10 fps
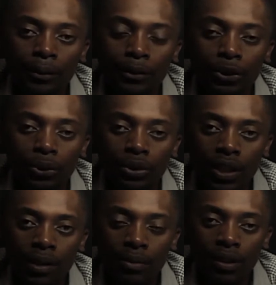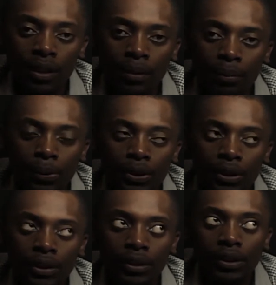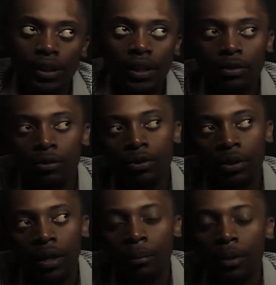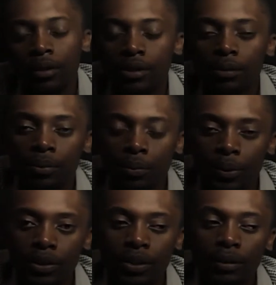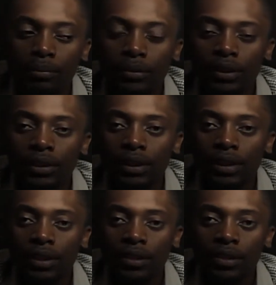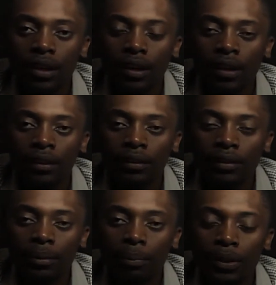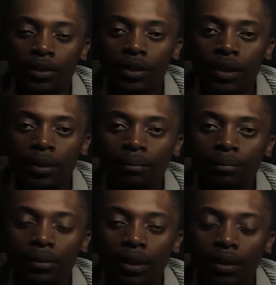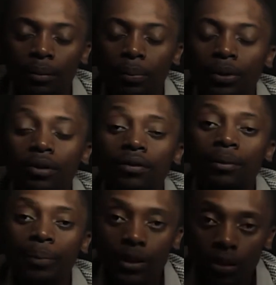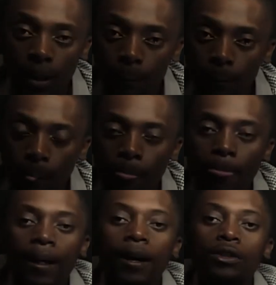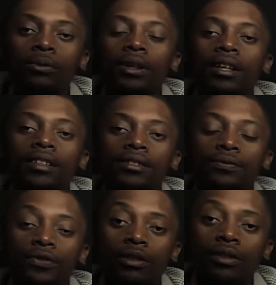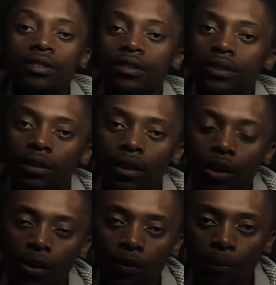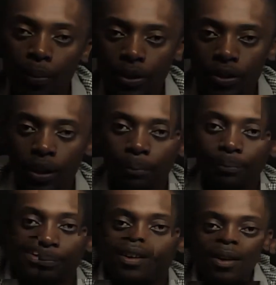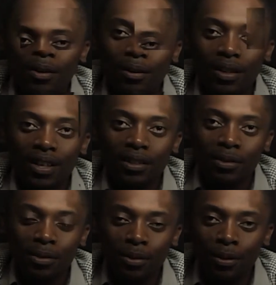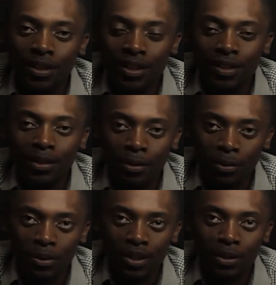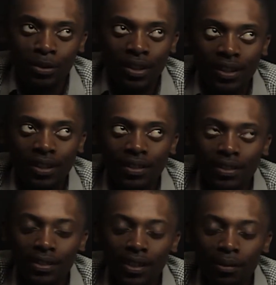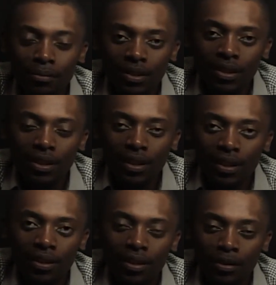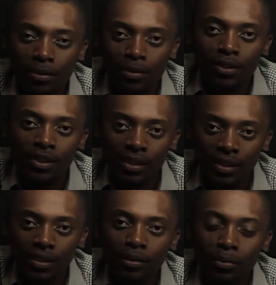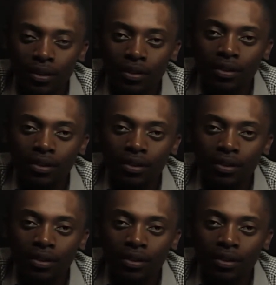two terms that are important as we talk about simple pendulum, and these are the pendulum, the period of a pendulum, as well as the frequency of a pendulum. Okay, so now we are looking at the terms that are associated with